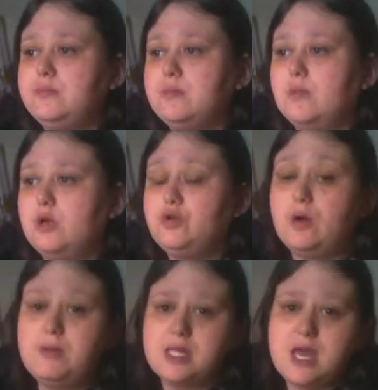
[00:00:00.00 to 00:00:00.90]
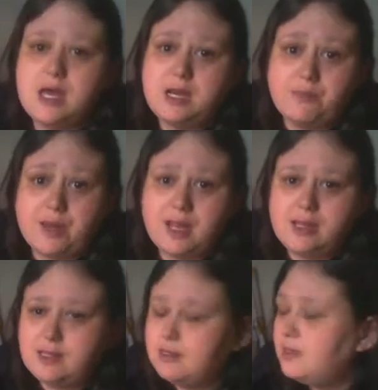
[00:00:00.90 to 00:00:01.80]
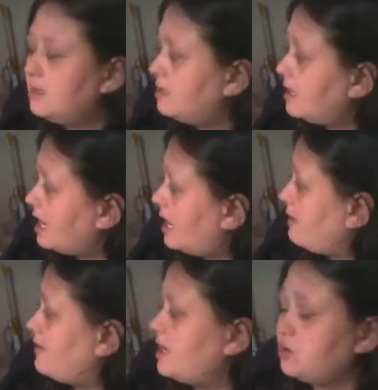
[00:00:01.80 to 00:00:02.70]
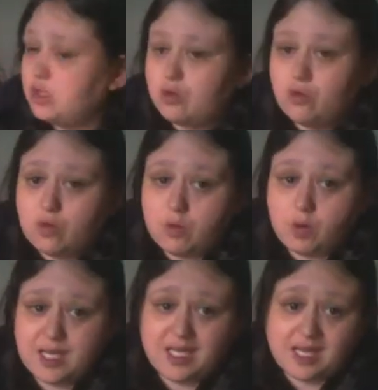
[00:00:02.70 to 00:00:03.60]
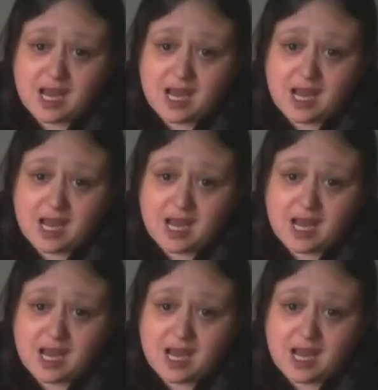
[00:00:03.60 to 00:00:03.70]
So I would get her a bed. I've actually got her one of the